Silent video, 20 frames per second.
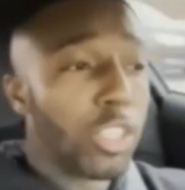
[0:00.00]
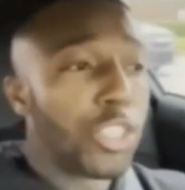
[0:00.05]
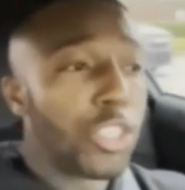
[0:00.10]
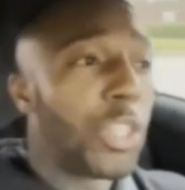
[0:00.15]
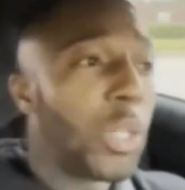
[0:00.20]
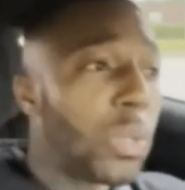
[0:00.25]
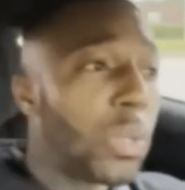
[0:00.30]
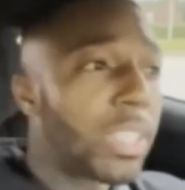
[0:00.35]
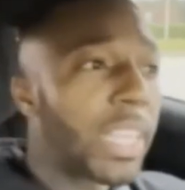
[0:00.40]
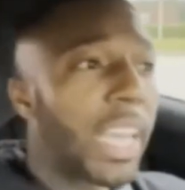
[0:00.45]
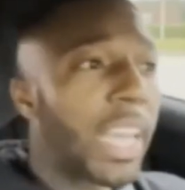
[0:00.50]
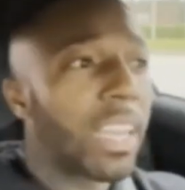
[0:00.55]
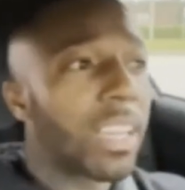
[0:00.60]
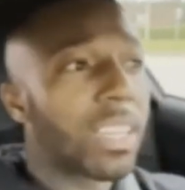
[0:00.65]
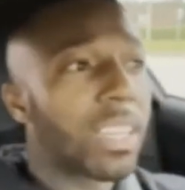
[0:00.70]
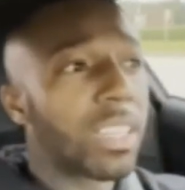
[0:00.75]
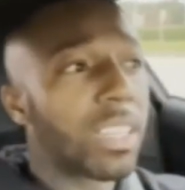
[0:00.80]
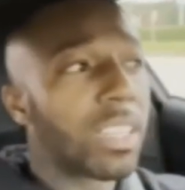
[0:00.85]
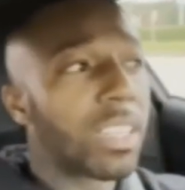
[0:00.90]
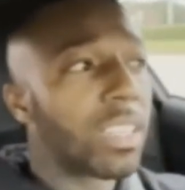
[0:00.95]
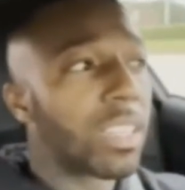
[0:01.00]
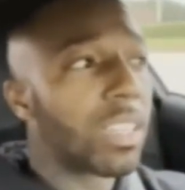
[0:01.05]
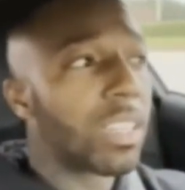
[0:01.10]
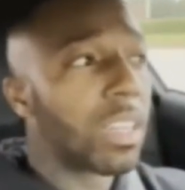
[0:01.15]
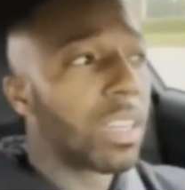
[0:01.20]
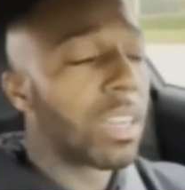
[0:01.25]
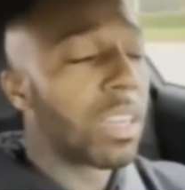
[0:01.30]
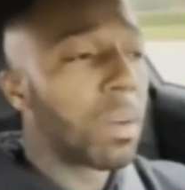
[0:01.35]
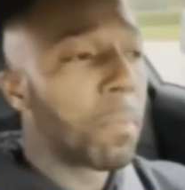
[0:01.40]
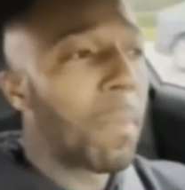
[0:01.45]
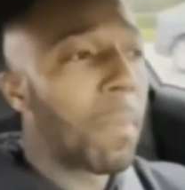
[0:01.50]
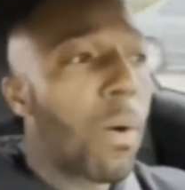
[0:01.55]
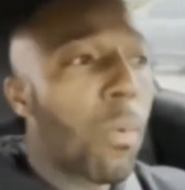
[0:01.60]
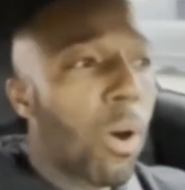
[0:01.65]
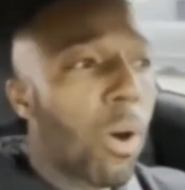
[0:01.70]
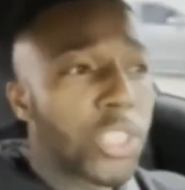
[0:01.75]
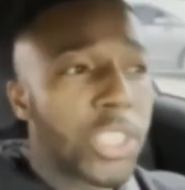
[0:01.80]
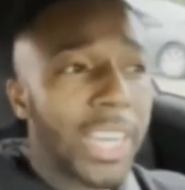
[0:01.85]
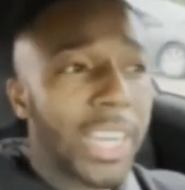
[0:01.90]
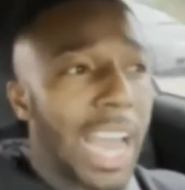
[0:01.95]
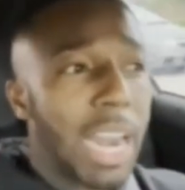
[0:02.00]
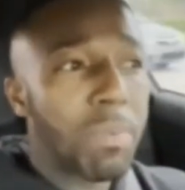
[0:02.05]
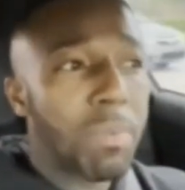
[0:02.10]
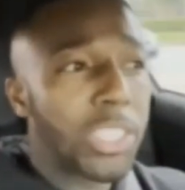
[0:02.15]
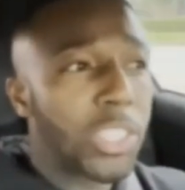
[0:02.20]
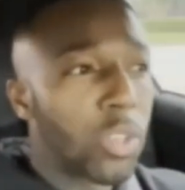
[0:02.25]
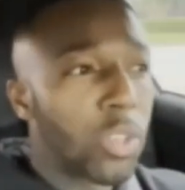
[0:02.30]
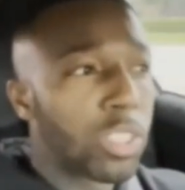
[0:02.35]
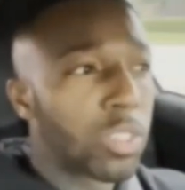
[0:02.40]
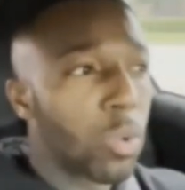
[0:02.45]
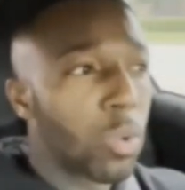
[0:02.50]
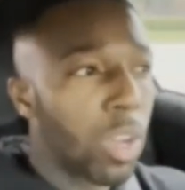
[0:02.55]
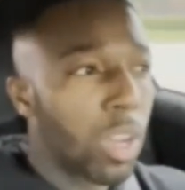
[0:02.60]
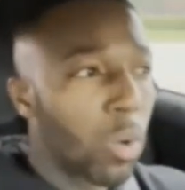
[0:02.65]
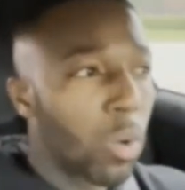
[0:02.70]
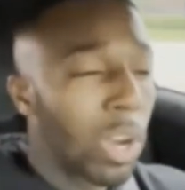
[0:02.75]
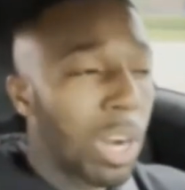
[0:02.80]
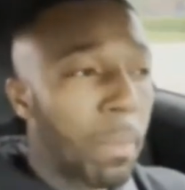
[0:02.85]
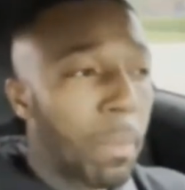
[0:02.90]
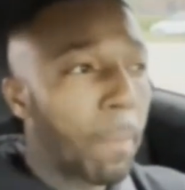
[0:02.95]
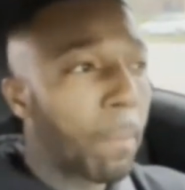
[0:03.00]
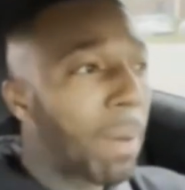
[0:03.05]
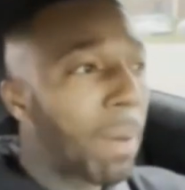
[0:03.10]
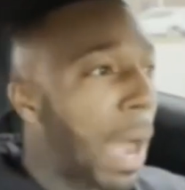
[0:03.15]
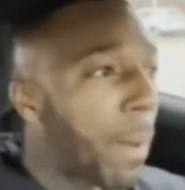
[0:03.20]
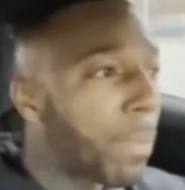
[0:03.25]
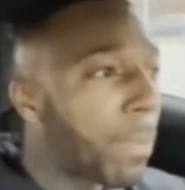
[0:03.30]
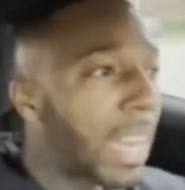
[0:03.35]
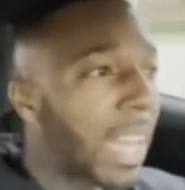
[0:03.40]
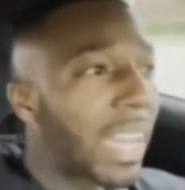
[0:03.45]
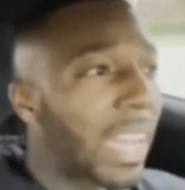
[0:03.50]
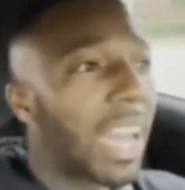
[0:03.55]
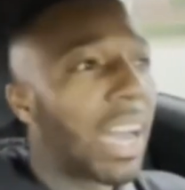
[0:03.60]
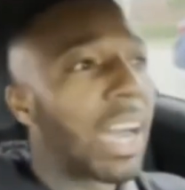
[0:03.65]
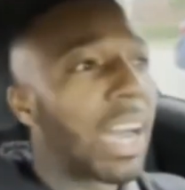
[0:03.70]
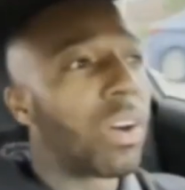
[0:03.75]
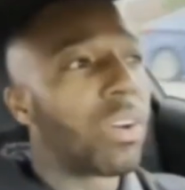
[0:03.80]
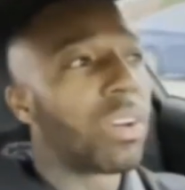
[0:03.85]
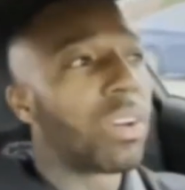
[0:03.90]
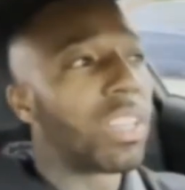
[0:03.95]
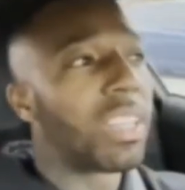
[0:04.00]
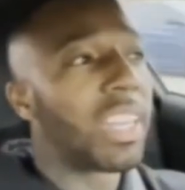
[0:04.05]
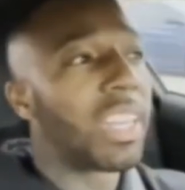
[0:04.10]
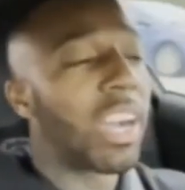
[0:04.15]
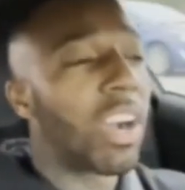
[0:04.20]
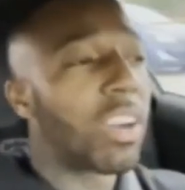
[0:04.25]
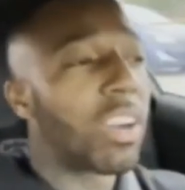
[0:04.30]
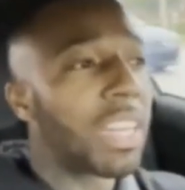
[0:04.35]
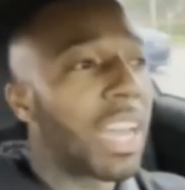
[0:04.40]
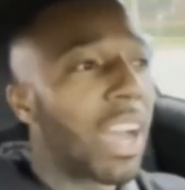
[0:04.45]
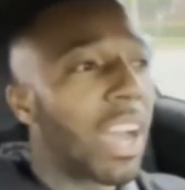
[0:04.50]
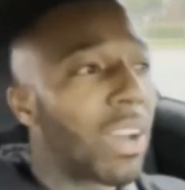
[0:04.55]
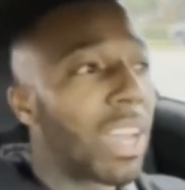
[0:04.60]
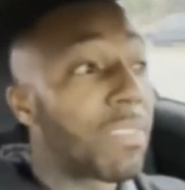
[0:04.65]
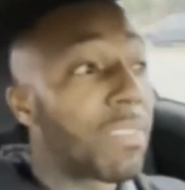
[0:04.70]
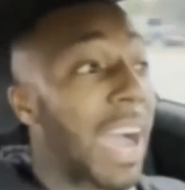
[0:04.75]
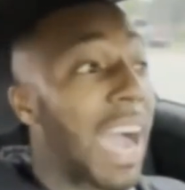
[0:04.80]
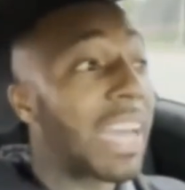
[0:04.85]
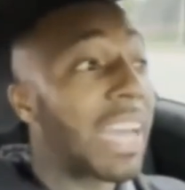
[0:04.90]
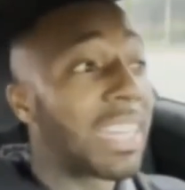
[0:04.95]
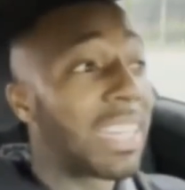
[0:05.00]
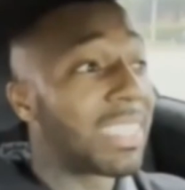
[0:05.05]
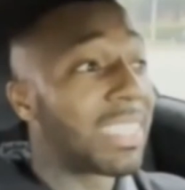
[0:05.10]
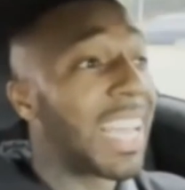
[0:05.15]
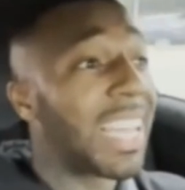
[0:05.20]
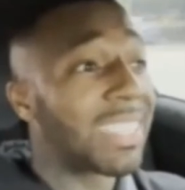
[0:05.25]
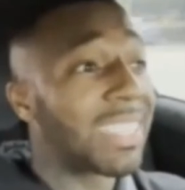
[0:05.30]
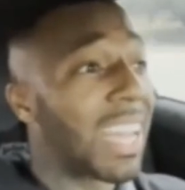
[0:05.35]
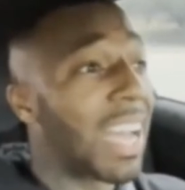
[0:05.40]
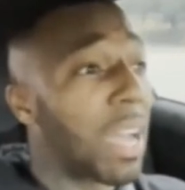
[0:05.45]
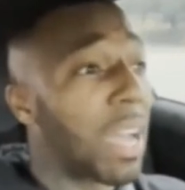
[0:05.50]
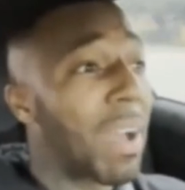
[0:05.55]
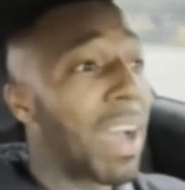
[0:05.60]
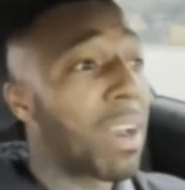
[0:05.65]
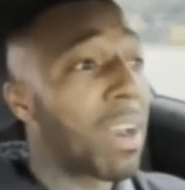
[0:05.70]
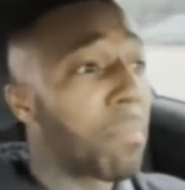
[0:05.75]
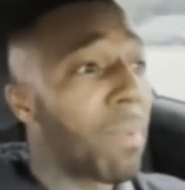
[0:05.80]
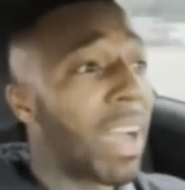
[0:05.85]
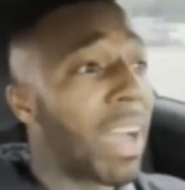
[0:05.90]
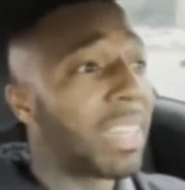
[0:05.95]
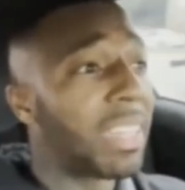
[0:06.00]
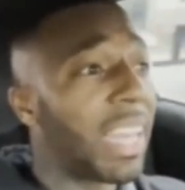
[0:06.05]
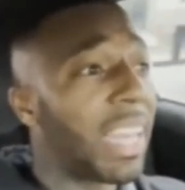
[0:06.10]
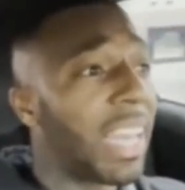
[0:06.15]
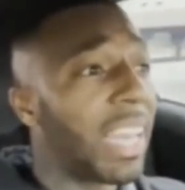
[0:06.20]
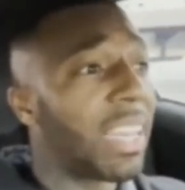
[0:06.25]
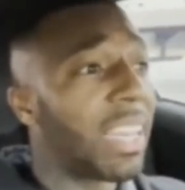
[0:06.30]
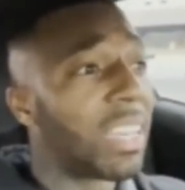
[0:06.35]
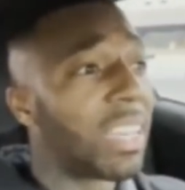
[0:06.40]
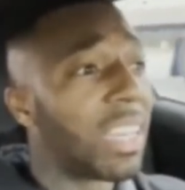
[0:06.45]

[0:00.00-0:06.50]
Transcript: Do you think my Wall Street Academy students would have been popping like how they are now if I didn't take time out of my day